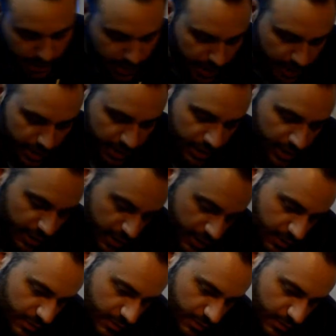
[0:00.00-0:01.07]
less on it.
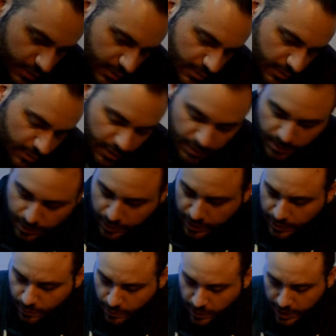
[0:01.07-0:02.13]
Probably
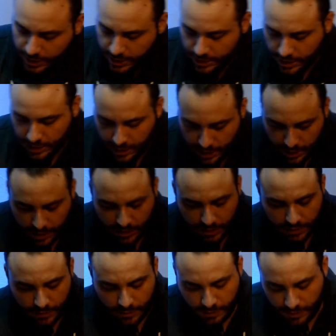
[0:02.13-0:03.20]
the white side,
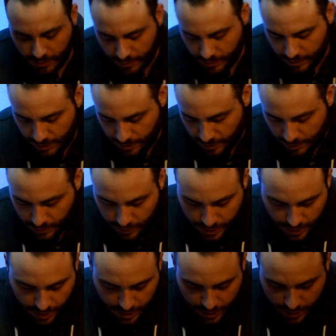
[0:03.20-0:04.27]
so we'll probably
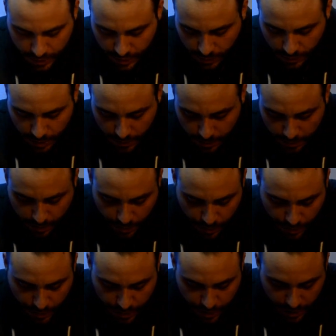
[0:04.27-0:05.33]
push. So you want to
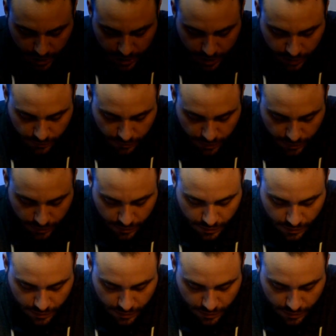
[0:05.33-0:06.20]
push this through